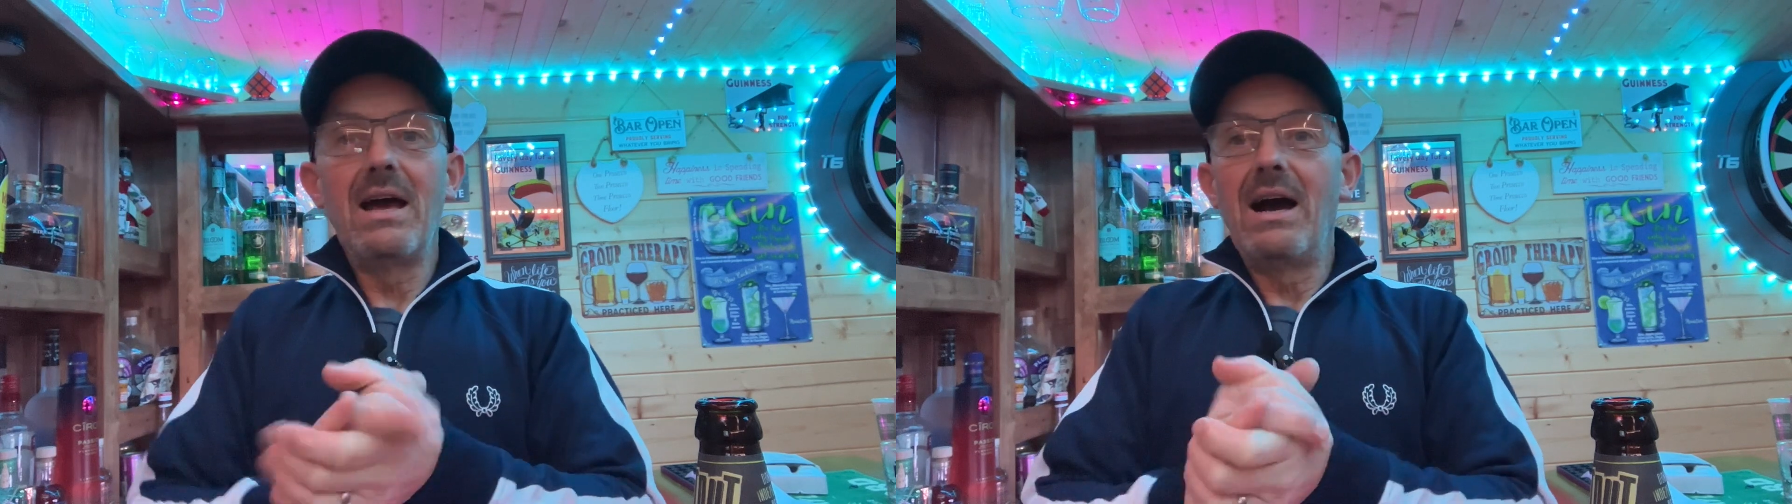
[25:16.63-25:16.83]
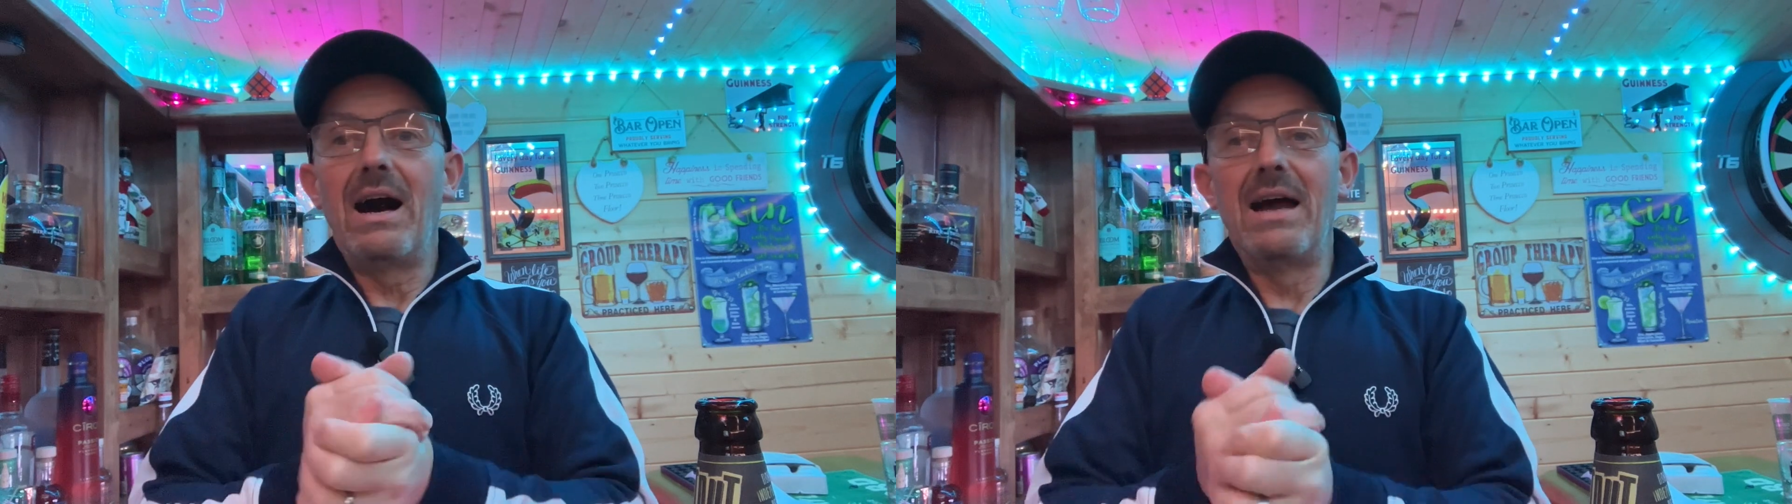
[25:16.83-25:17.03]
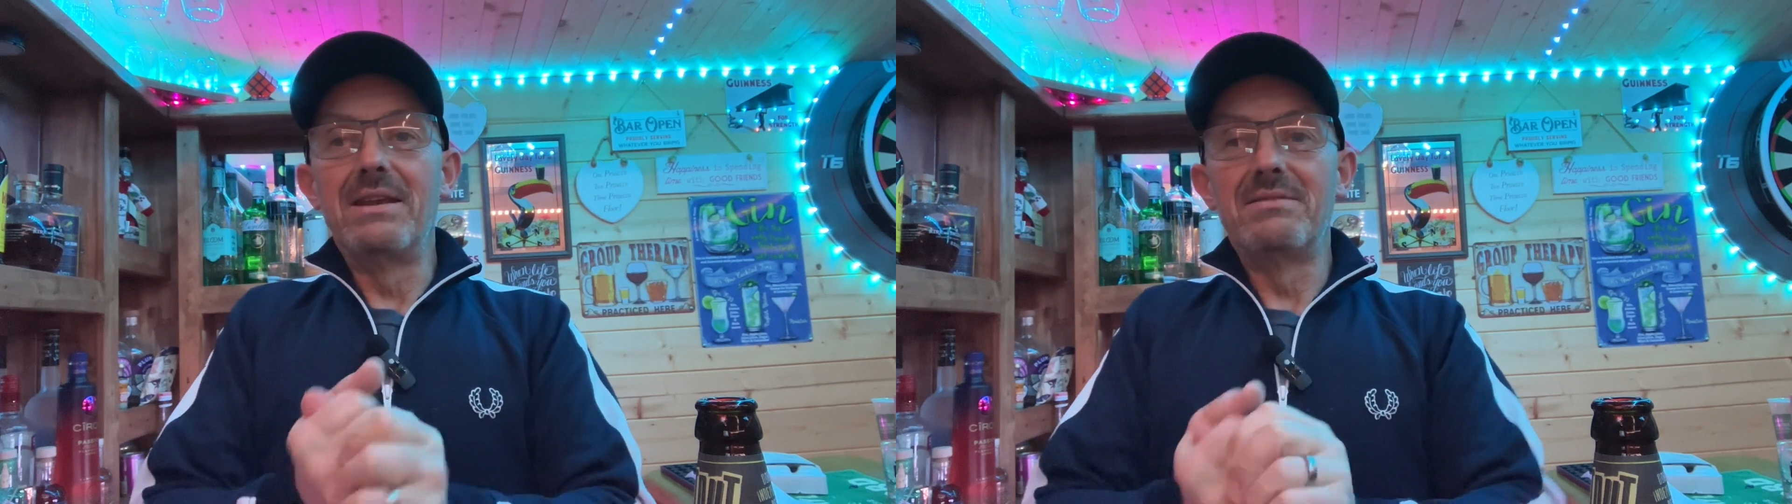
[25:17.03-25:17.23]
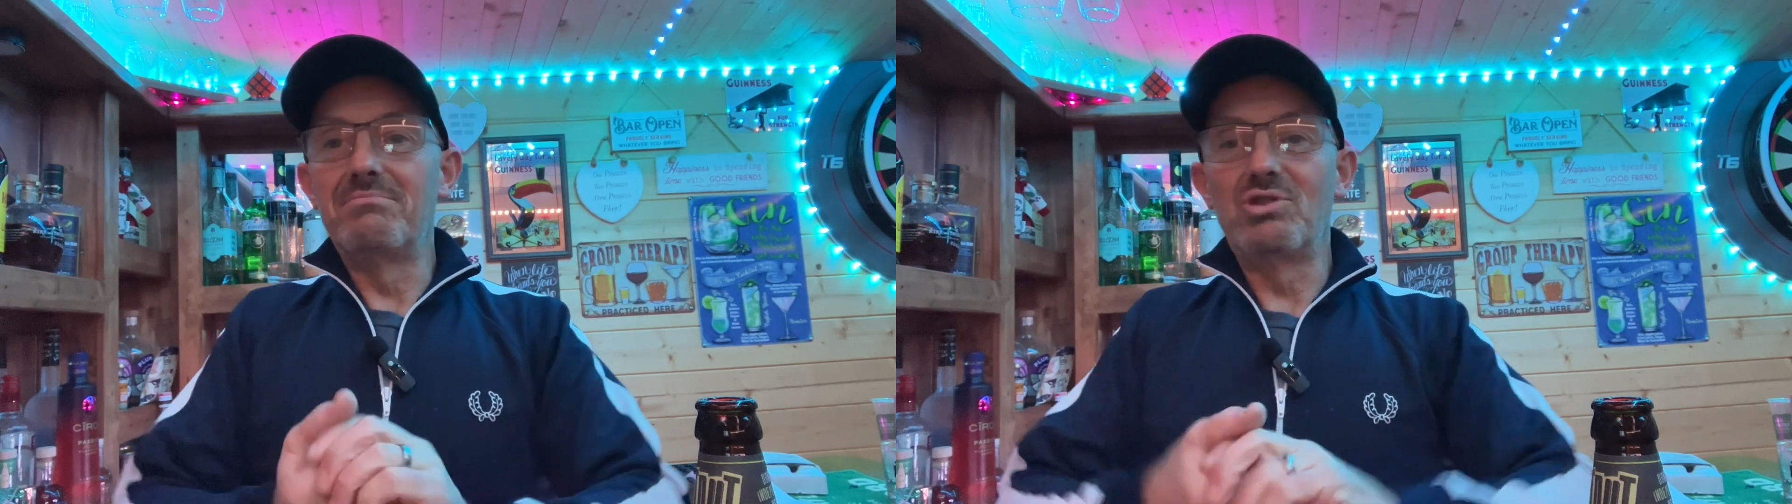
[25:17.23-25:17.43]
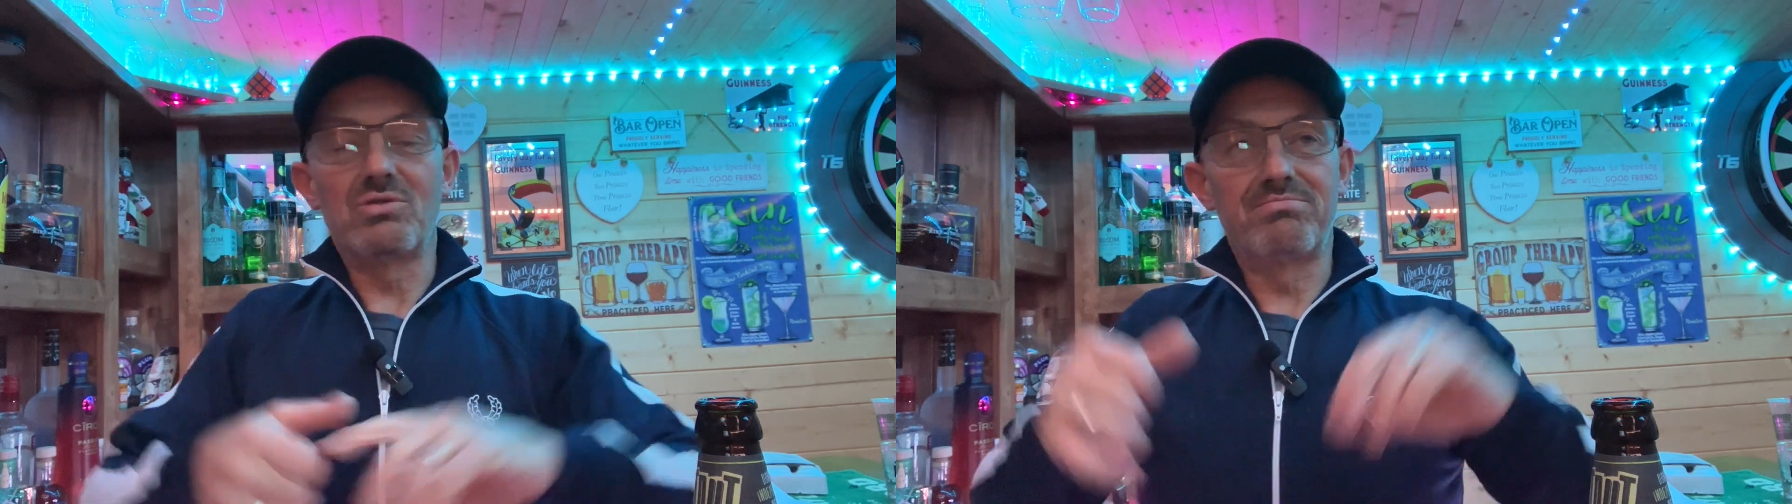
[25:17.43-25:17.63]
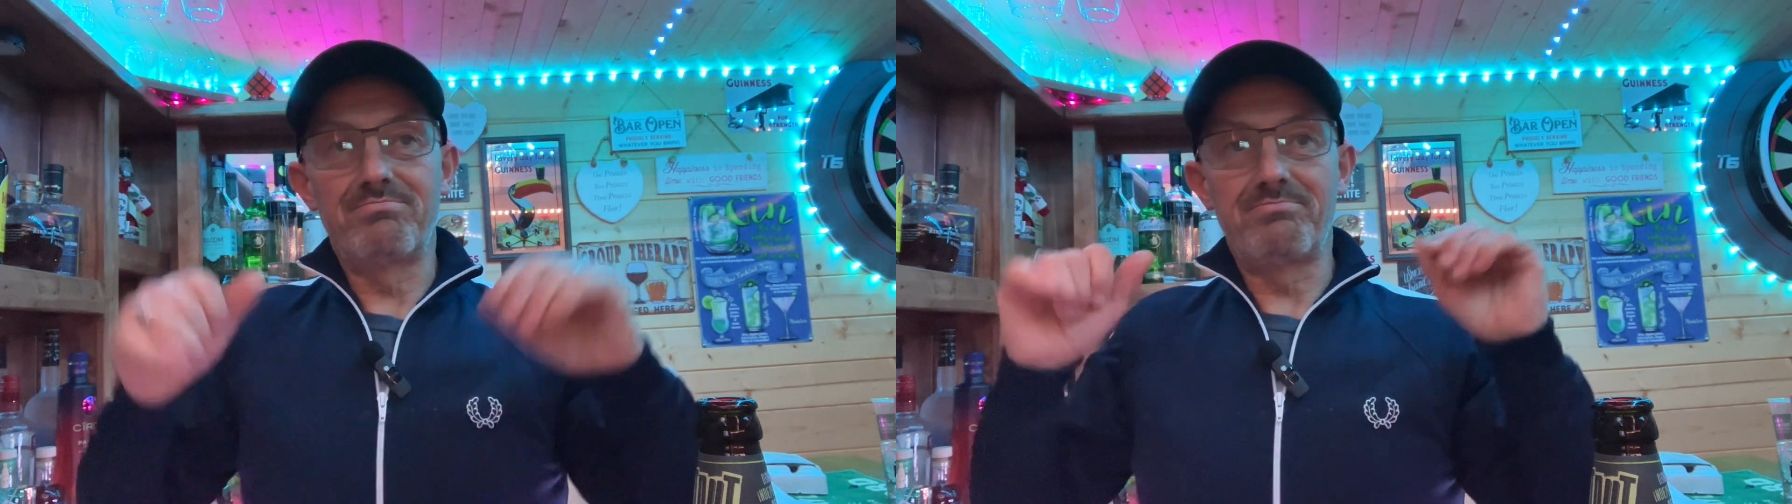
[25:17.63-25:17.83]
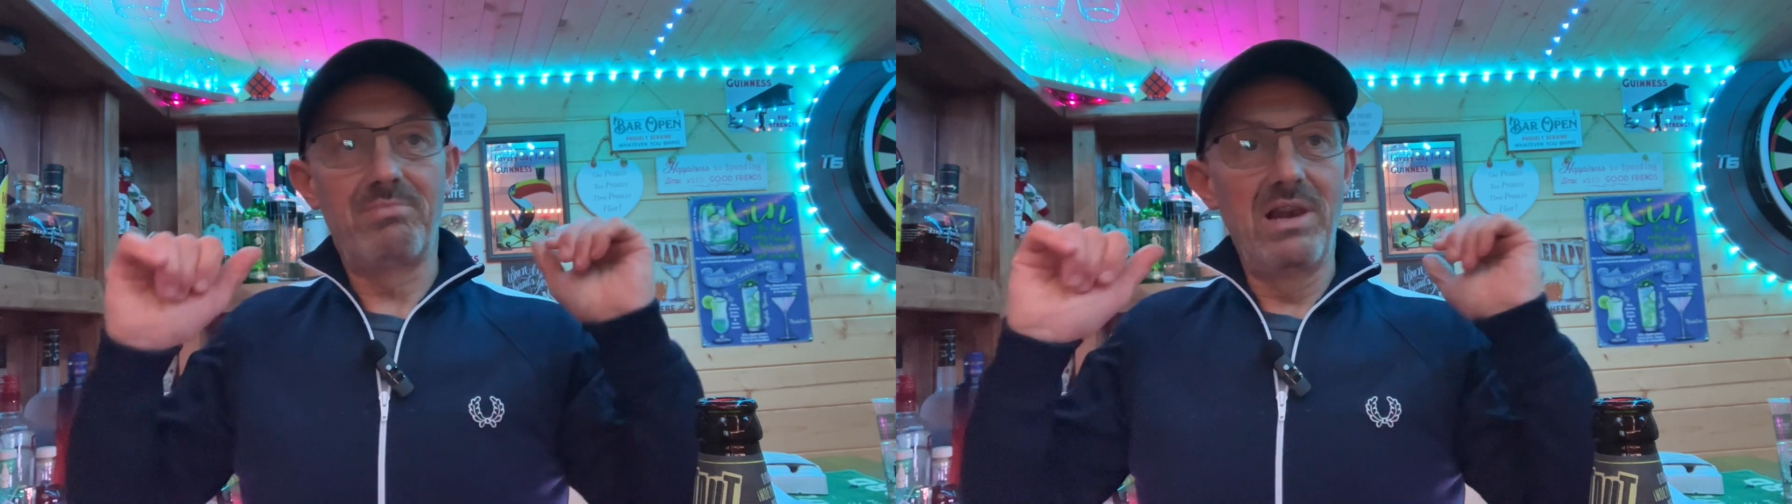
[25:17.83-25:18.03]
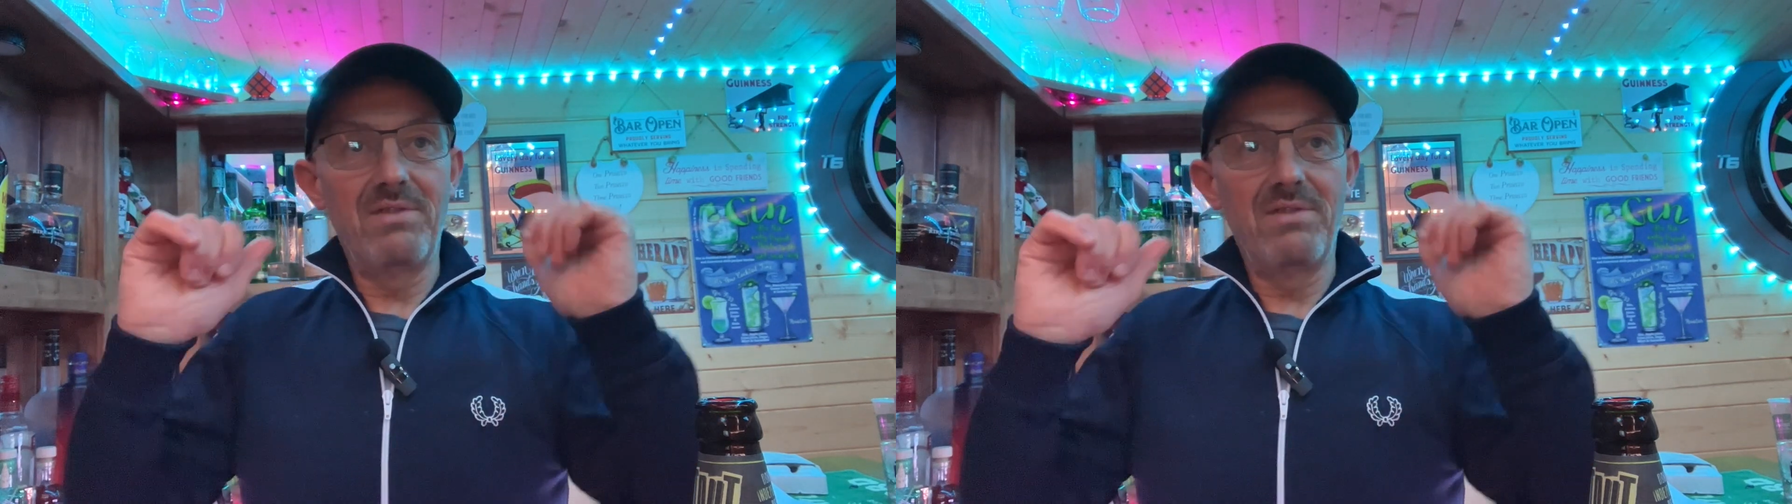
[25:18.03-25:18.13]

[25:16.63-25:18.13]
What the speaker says: and just live,